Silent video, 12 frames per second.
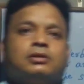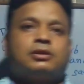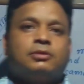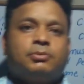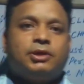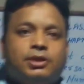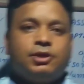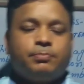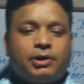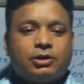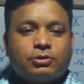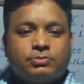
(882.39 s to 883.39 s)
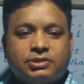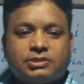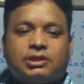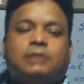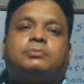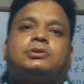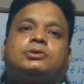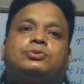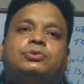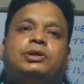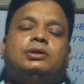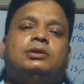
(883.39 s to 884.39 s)
Remaining part of this chapter,
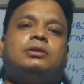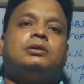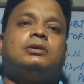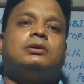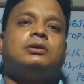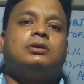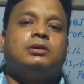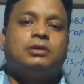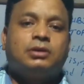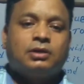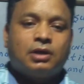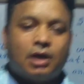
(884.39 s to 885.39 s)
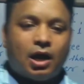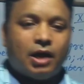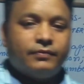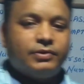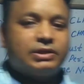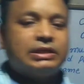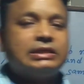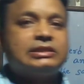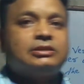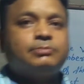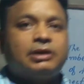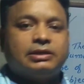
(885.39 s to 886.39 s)
student, I will teach
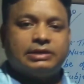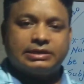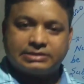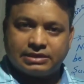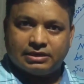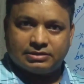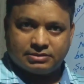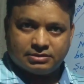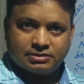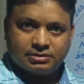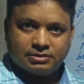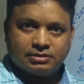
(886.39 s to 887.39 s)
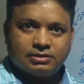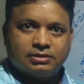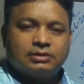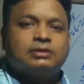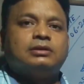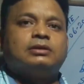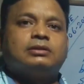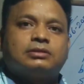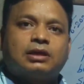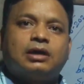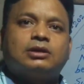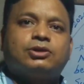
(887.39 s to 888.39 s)
in my next class.
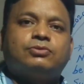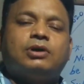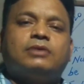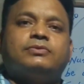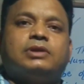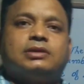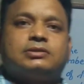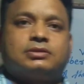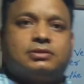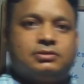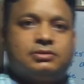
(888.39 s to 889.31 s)
Thank you. Have a nice day.